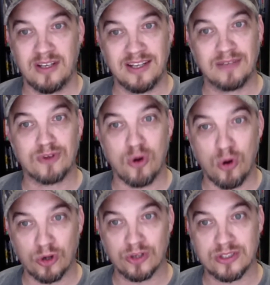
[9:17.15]
And of
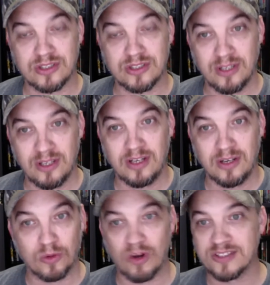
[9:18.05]
course,
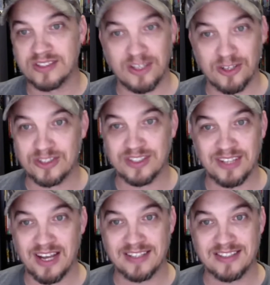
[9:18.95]
we're all sinners, and
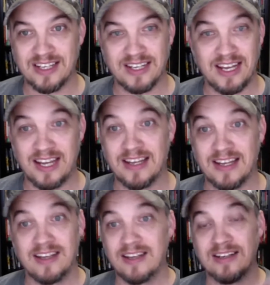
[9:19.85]
God said, hey,
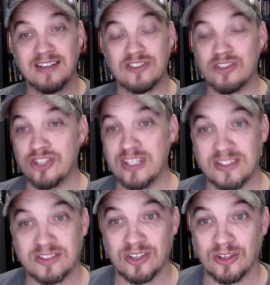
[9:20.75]

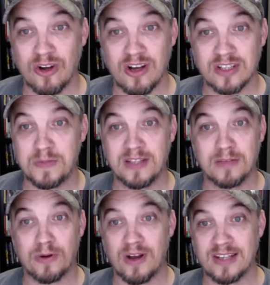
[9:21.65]
Jesus on the cross paid the
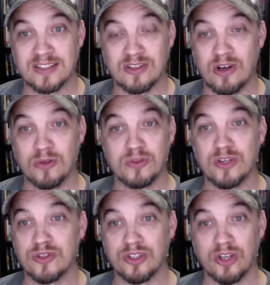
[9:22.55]
price all those
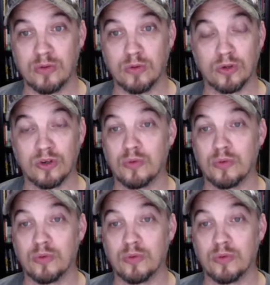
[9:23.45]
years ago.